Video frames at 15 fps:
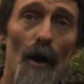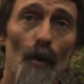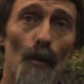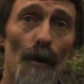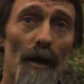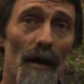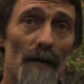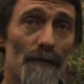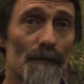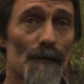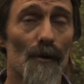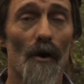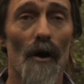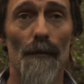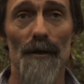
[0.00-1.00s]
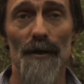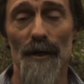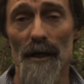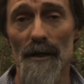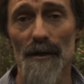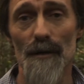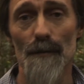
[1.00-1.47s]
We have climate
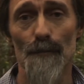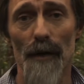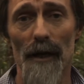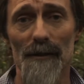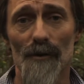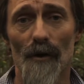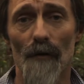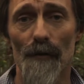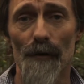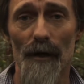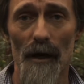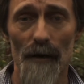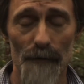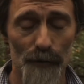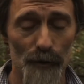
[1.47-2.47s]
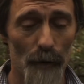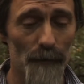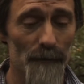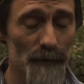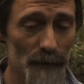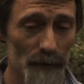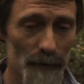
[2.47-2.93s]
change impacts hovering over the top
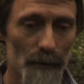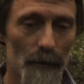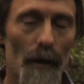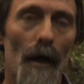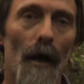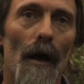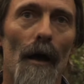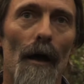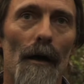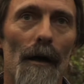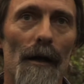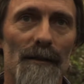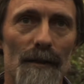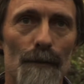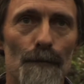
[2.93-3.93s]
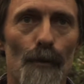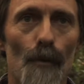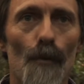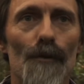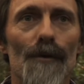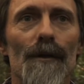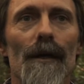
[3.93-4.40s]
of us. It's
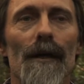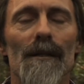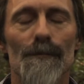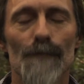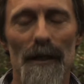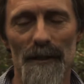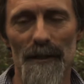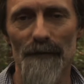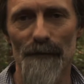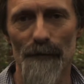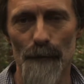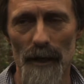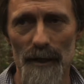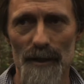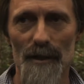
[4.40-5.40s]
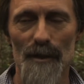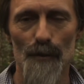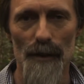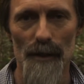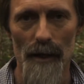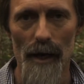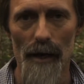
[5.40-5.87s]
important to get as much information as
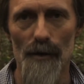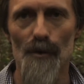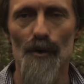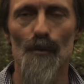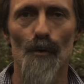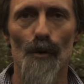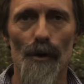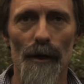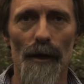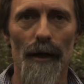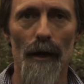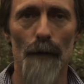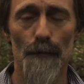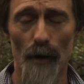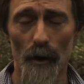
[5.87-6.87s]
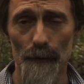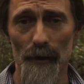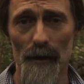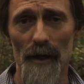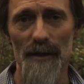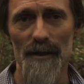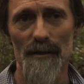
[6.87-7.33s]
we can to work out how
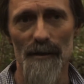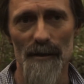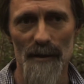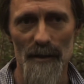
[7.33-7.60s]
populations are